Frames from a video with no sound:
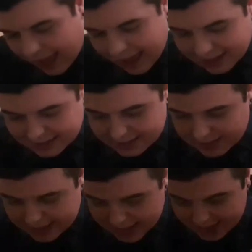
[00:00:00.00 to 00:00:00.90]

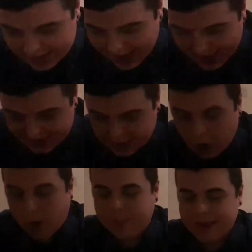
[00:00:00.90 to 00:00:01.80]
And the last,
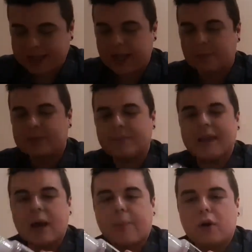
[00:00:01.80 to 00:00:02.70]
I picked up
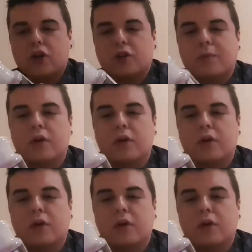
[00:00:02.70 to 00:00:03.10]
some nail polish